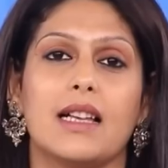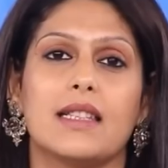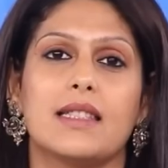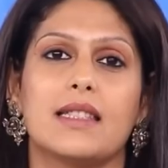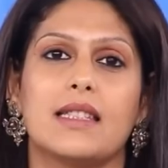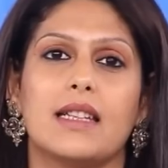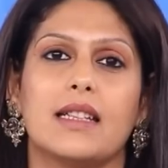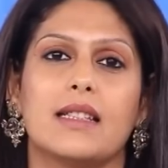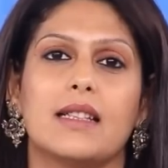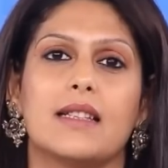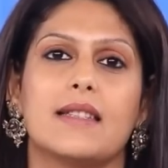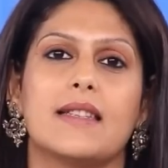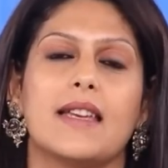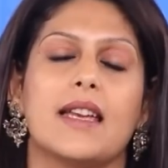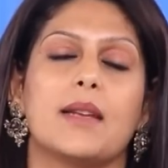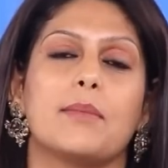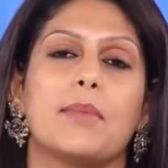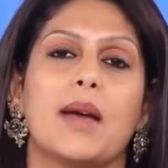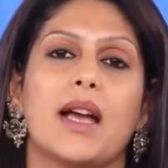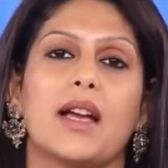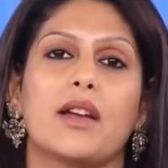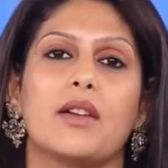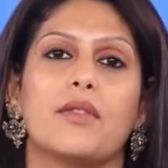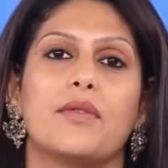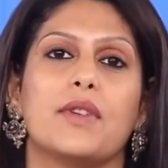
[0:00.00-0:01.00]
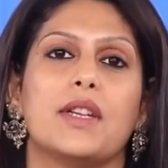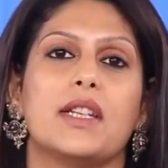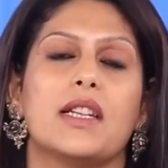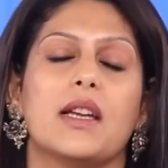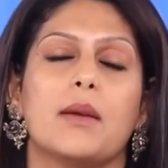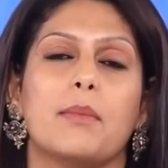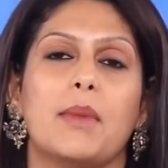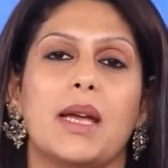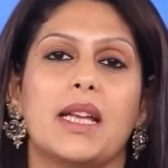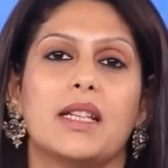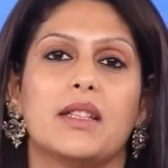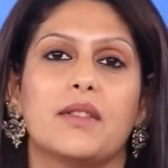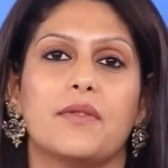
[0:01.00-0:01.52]
Last year, the State Bank of India
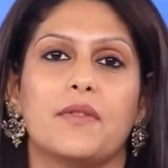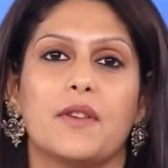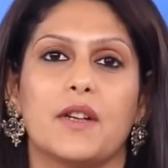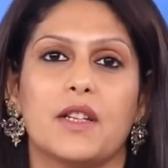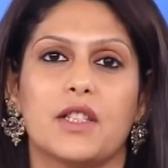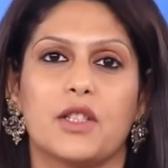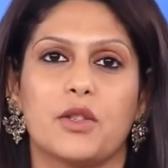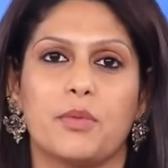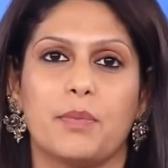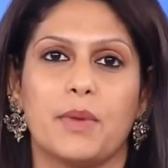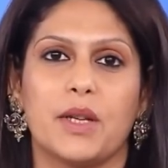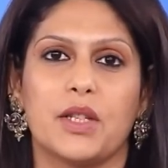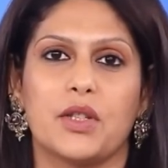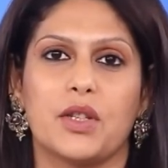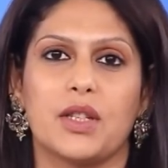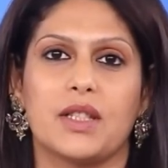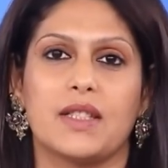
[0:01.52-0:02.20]
made the first pitch.